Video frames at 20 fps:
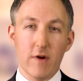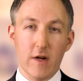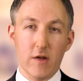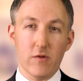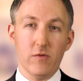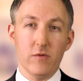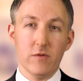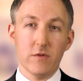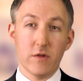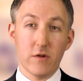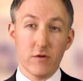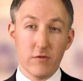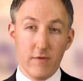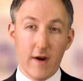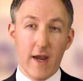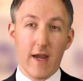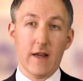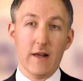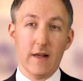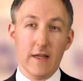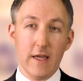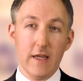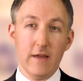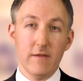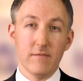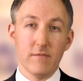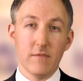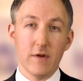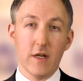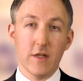records correctly
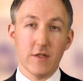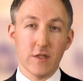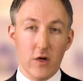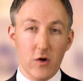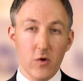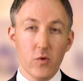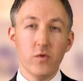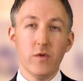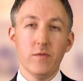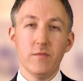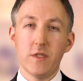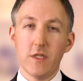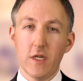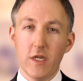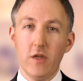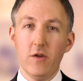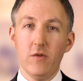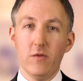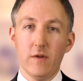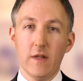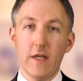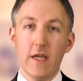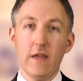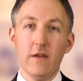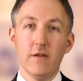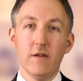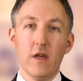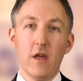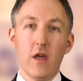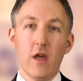and to hold them securely,
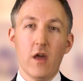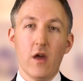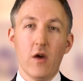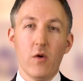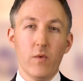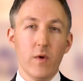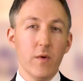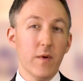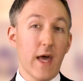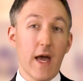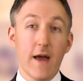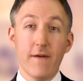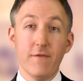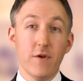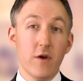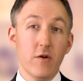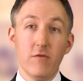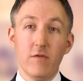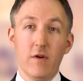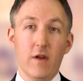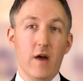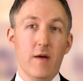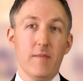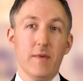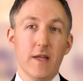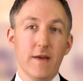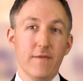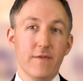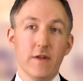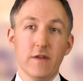we would have no
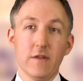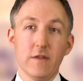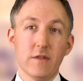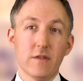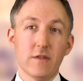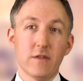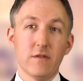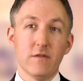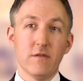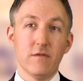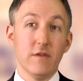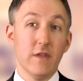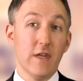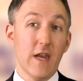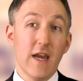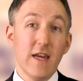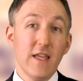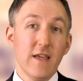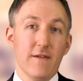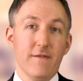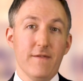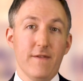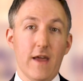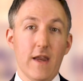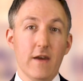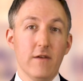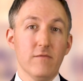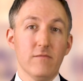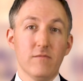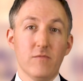reliable evidence that any
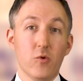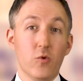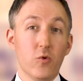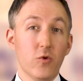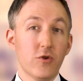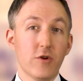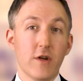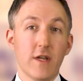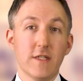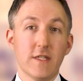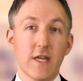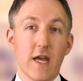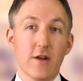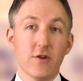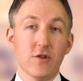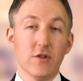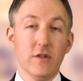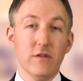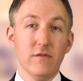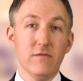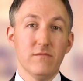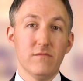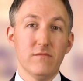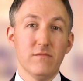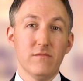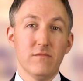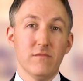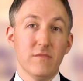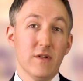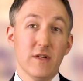event or transaction
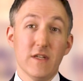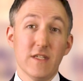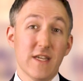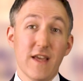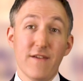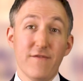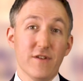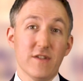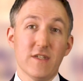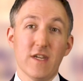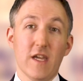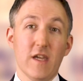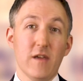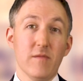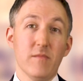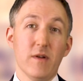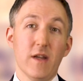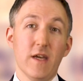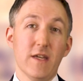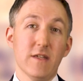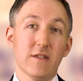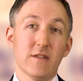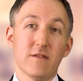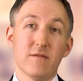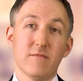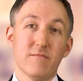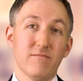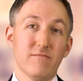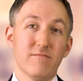has ever taken place.